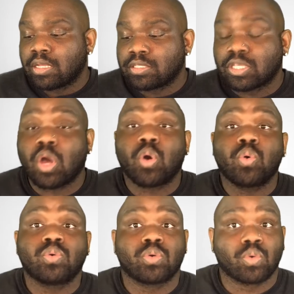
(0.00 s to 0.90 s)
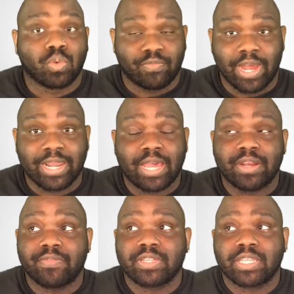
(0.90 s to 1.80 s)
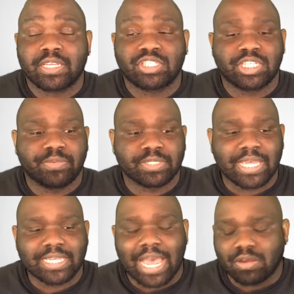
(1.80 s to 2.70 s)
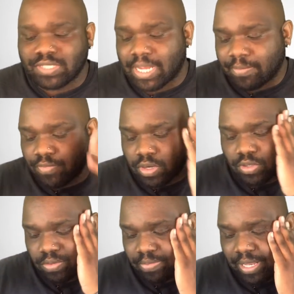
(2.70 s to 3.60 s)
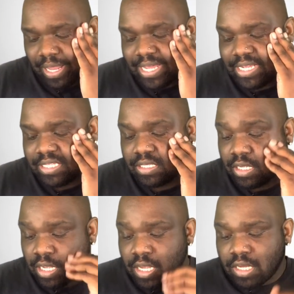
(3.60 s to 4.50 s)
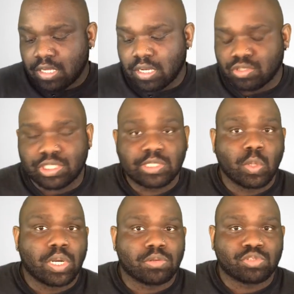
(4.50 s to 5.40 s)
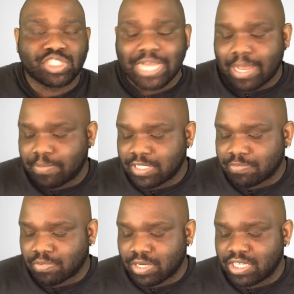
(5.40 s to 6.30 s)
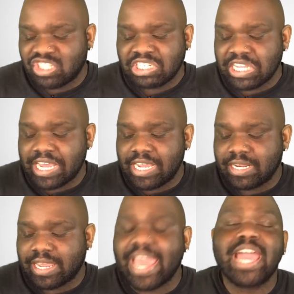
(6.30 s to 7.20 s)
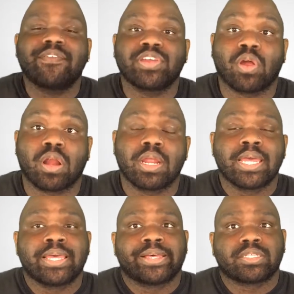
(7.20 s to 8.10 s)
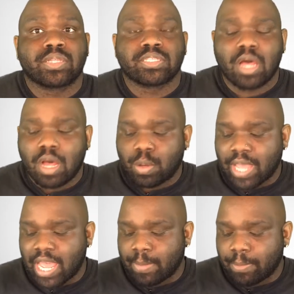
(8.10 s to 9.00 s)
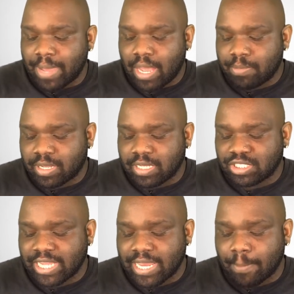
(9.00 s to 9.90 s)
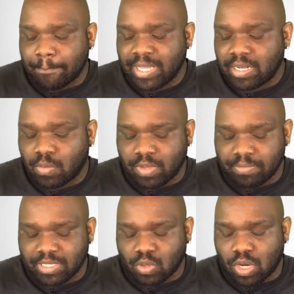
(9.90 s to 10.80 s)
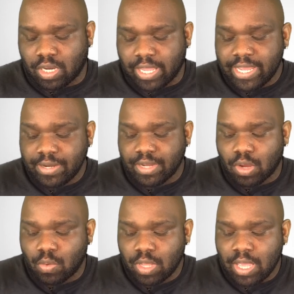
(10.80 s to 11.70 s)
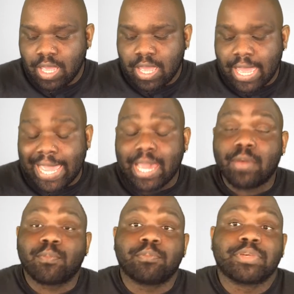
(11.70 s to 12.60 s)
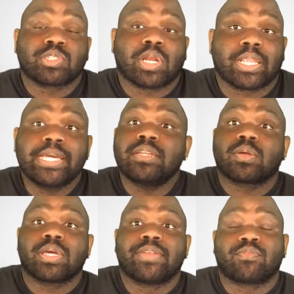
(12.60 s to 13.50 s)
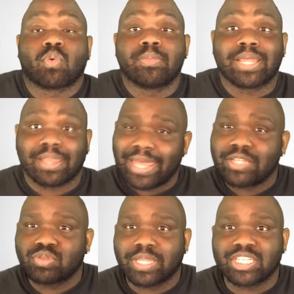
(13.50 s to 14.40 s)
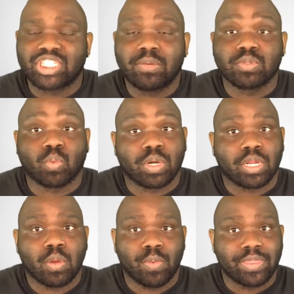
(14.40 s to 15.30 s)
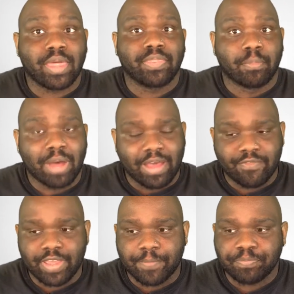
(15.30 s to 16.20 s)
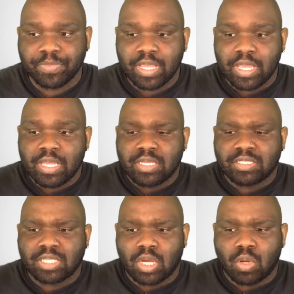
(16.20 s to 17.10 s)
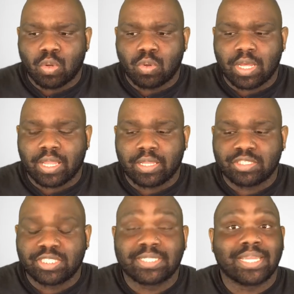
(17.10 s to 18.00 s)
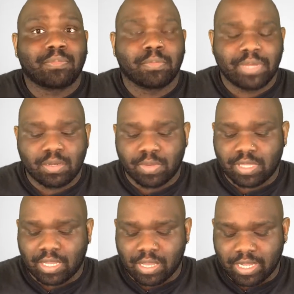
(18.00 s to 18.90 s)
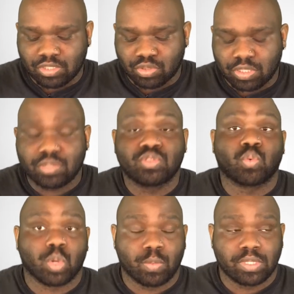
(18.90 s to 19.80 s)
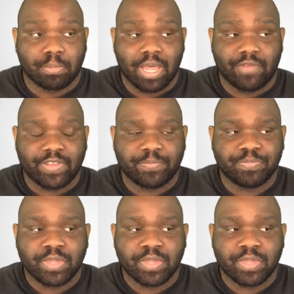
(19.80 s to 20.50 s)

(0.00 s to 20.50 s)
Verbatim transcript: So we're finding out everything. She was out shopping for a new place. You know, she's going on shopping sprees. She's eating caviar. So this all came about because she had a meeting with Ms. Orlando, and Ms. Orlando informed Electra that she was working with the mafia. So uh, she set up a meeting with Electra to work with the mafia.